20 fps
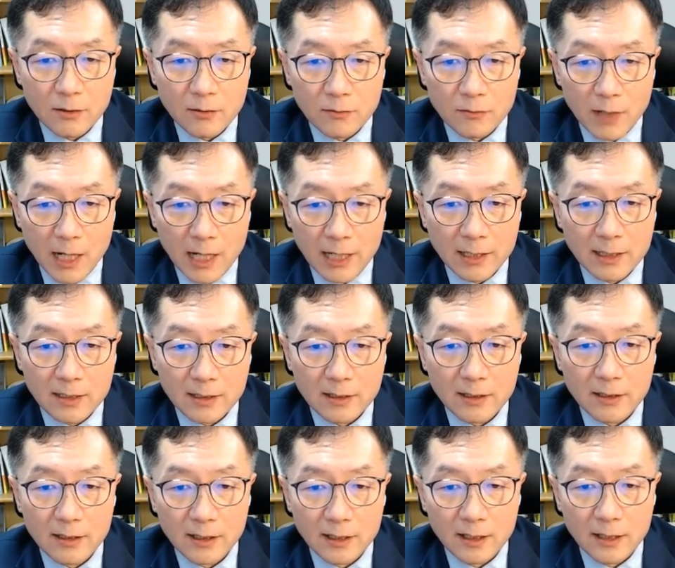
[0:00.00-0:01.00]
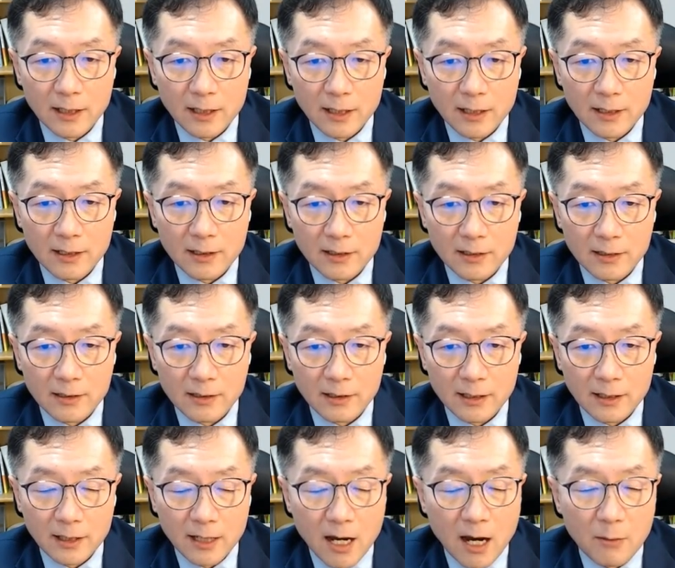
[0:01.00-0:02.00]
right uh,
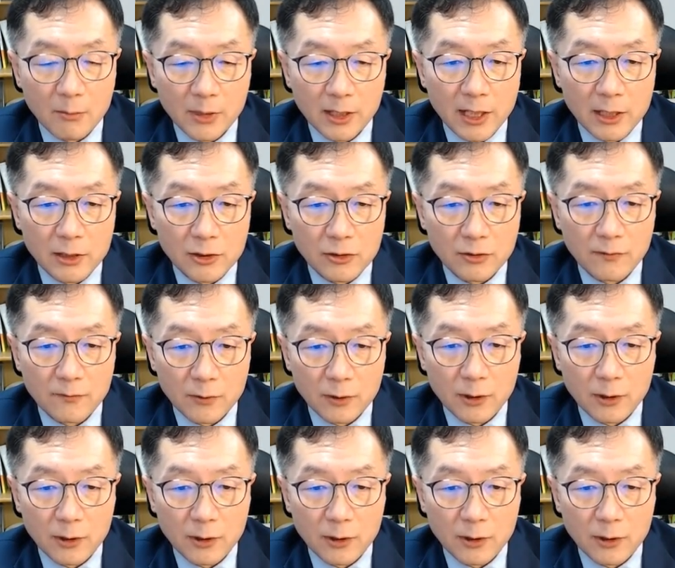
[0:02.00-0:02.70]
uh, combination for